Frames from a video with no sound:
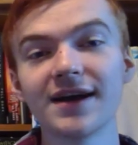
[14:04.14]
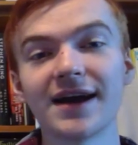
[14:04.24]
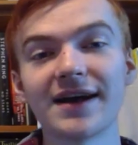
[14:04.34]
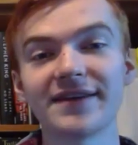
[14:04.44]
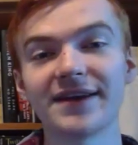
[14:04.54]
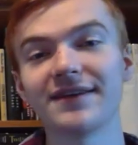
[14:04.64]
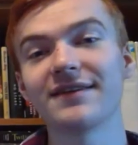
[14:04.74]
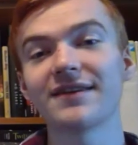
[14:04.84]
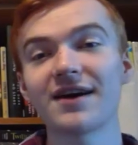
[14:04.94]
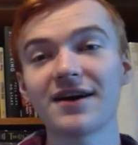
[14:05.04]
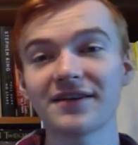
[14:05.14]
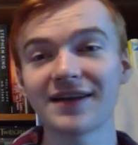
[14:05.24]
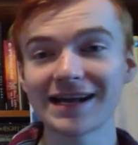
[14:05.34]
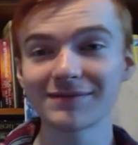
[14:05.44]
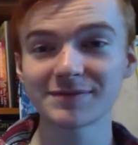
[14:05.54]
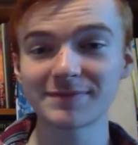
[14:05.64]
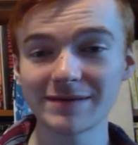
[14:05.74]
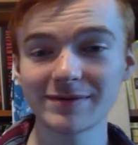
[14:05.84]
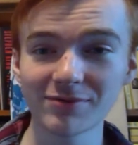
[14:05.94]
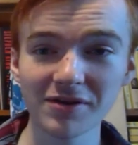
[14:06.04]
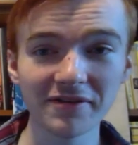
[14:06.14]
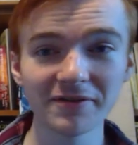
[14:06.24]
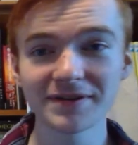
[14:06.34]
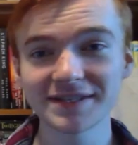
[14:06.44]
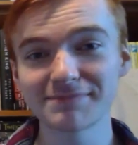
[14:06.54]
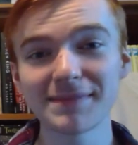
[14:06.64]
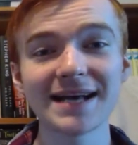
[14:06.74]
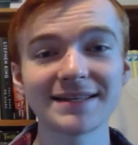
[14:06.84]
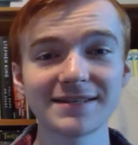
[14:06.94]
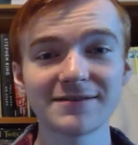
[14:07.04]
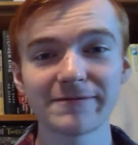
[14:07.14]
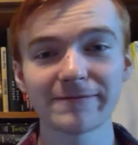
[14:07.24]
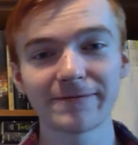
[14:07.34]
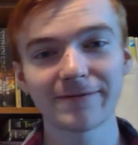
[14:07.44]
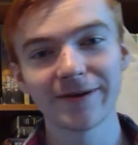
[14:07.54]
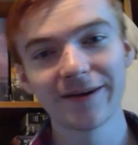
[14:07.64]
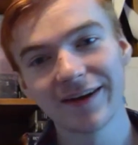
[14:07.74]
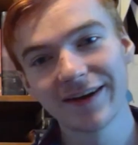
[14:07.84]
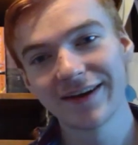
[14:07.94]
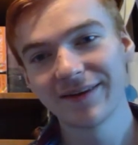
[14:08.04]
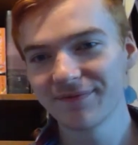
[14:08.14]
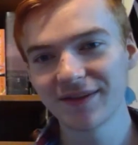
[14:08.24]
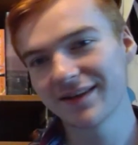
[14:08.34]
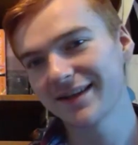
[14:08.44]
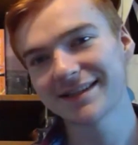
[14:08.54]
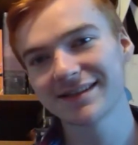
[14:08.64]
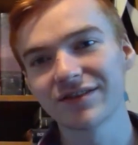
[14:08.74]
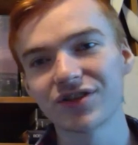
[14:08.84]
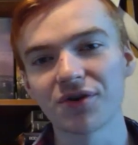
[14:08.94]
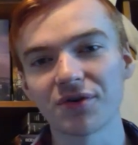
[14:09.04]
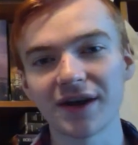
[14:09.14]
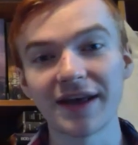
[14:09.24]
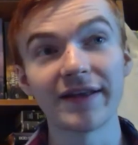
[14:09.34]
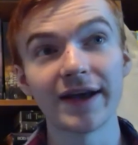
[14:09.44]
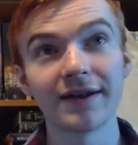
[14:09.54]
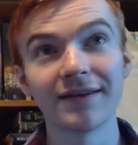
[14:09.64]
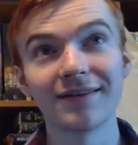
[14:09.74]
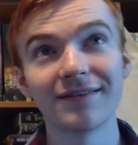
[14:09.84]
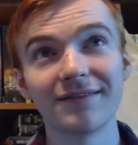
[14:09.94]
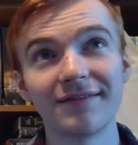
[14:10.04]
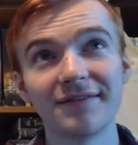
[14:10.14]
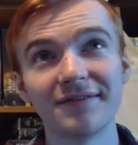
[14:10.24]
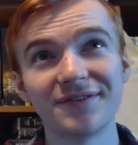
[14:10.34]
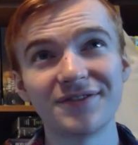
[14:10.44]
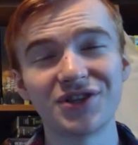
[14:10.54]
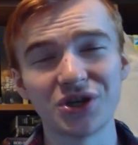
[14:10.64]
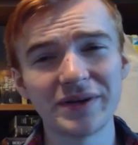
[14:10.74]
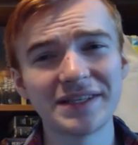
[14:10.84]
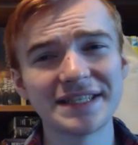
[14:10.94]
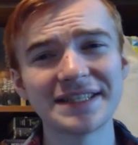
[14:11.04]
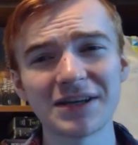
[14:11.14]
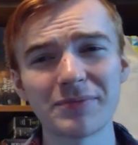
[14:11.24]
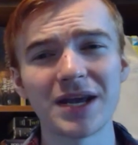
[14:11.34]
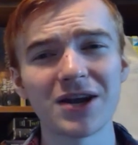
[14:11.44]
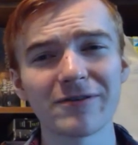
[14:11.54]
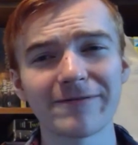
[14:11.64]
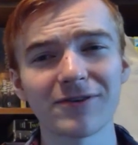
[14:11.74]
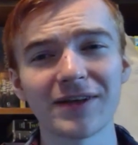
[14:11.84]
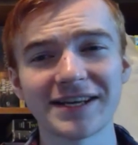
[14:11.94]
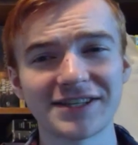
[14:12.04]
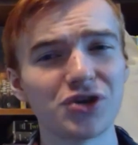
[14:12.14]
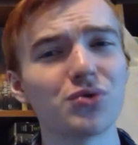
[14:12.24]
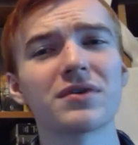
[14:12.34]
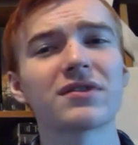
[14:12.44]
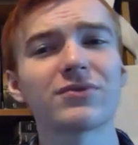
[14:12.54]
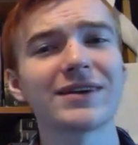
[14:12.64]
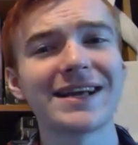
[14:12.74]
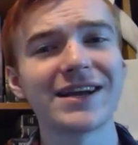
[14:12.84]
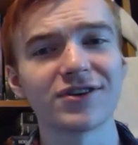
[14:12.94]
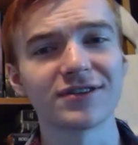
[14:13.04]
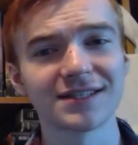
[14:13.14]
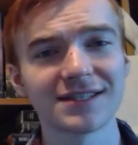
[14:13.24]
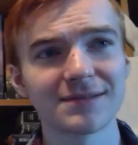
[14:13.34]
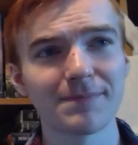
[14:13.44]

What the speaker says: and then Ham's baby brother is massive. That's the joke. And then Chewie didn't appear for like 2 or 3 years